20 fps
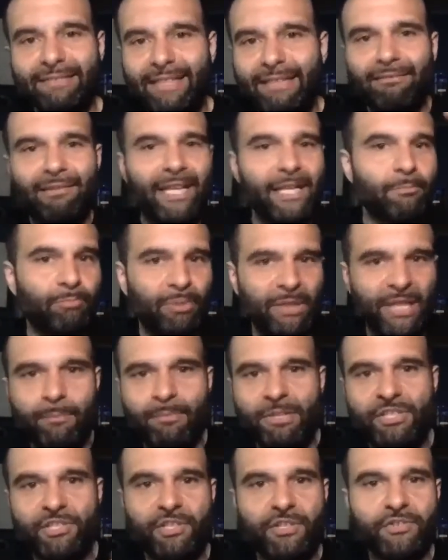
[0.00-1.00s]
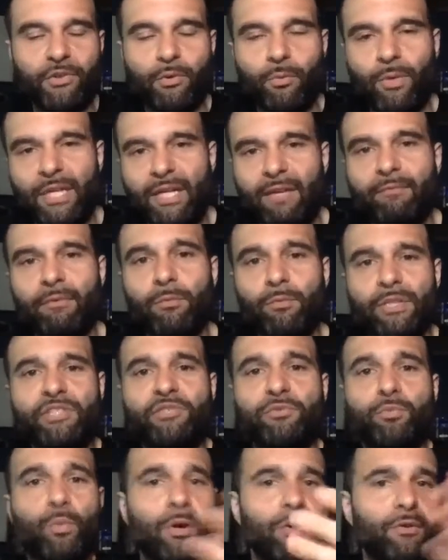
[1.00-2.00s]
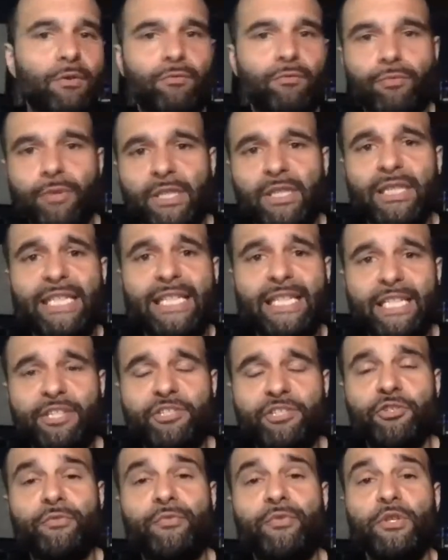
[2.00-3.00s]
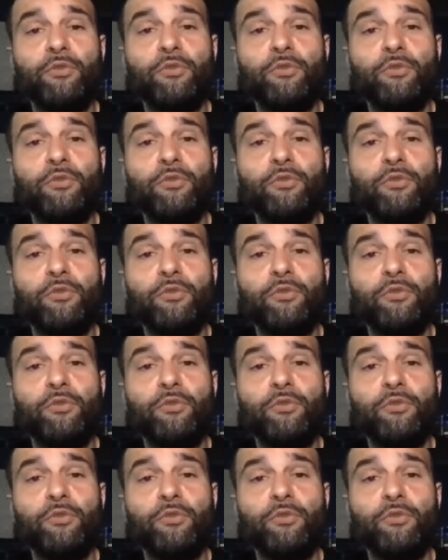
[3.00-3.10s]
like blemishes or whatever, which weren't really an issue for you,